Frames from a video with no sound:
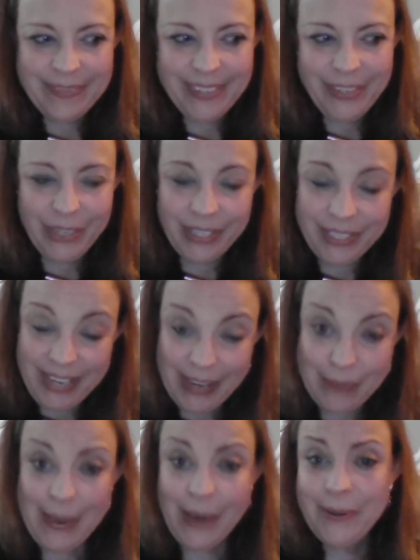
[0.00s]
you can
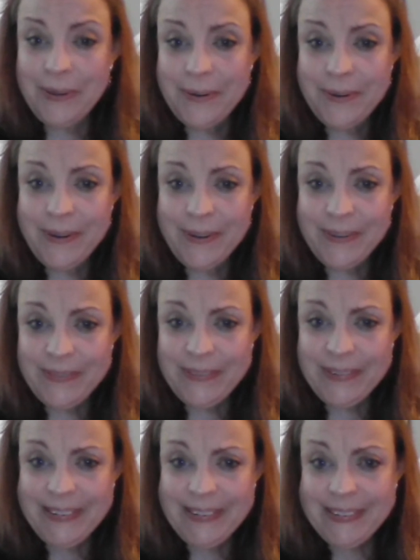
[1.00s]
type out your
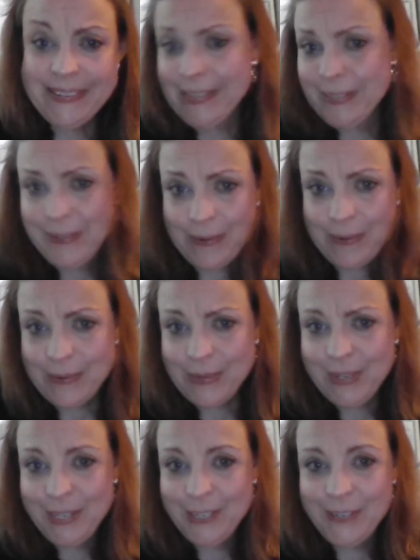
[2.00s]
own
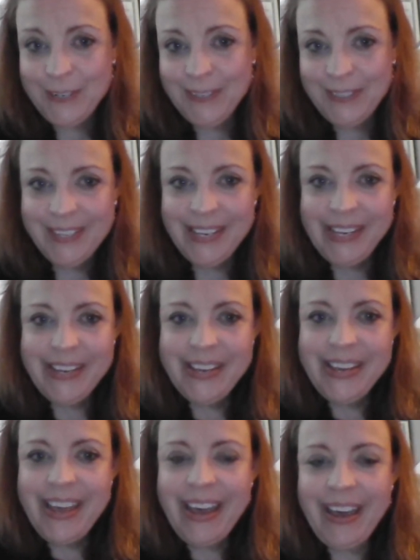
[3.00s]
interpretations.
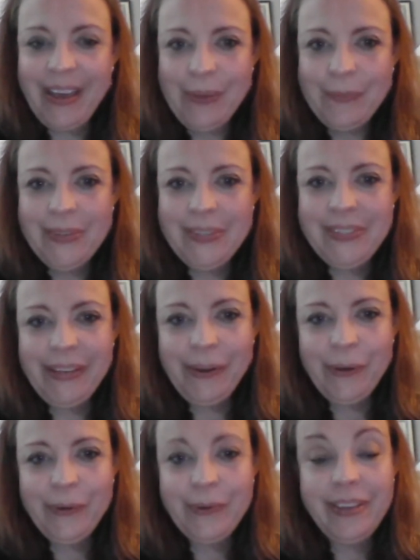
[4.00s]

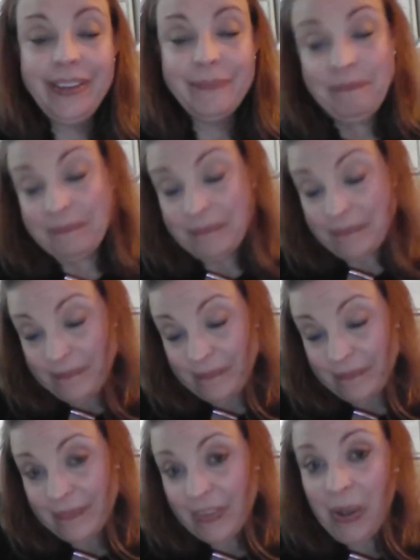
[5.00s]
So
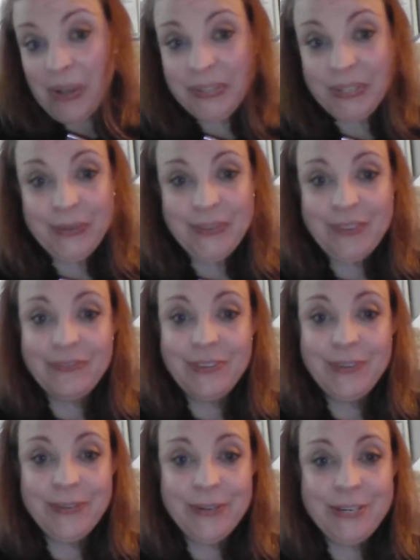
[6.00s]
also, if
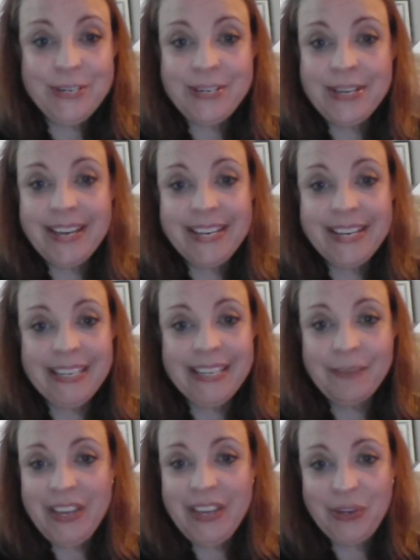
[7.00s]
you learned
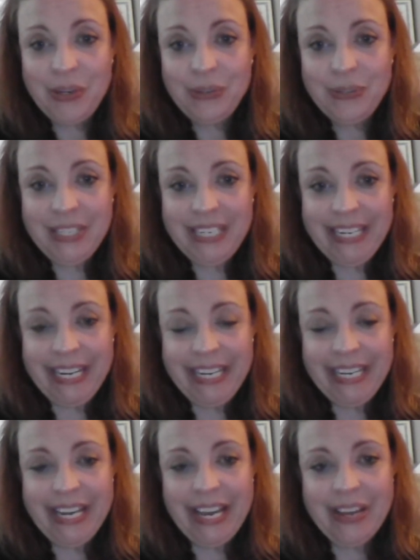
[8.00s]
something new
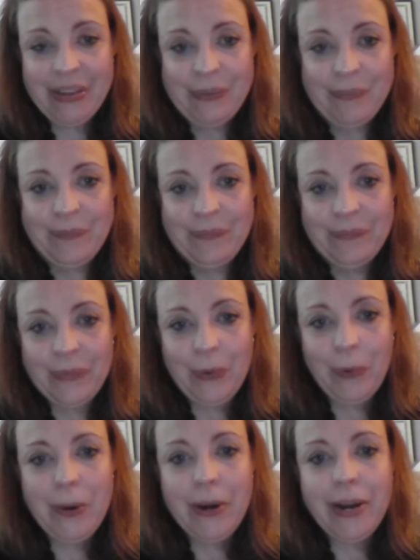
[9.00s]
today,
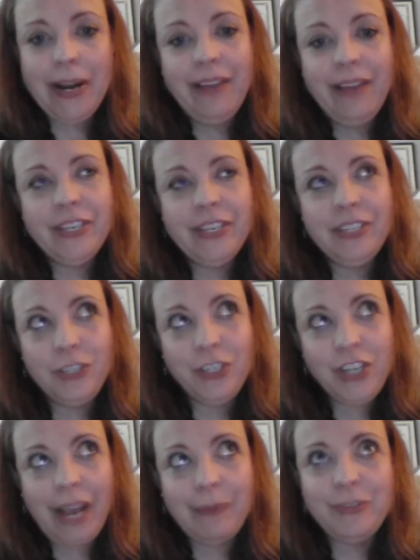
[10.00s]
or if this
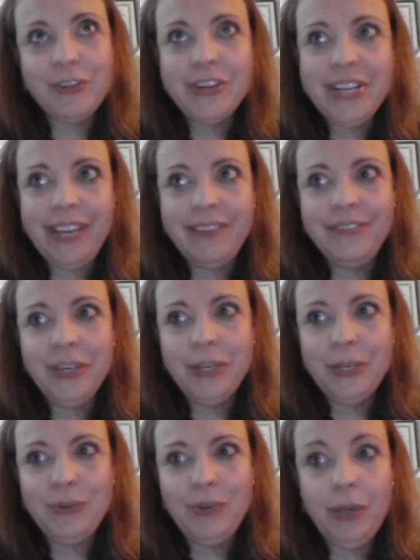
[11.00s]
chapter gave
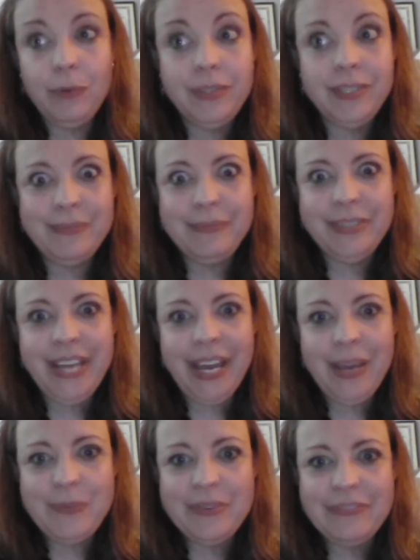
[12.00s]
you, some
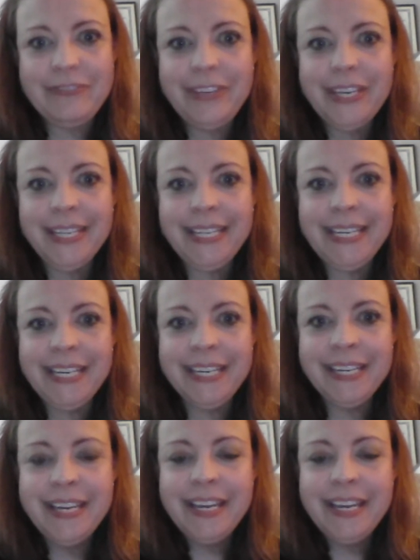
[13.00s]
type of feeling,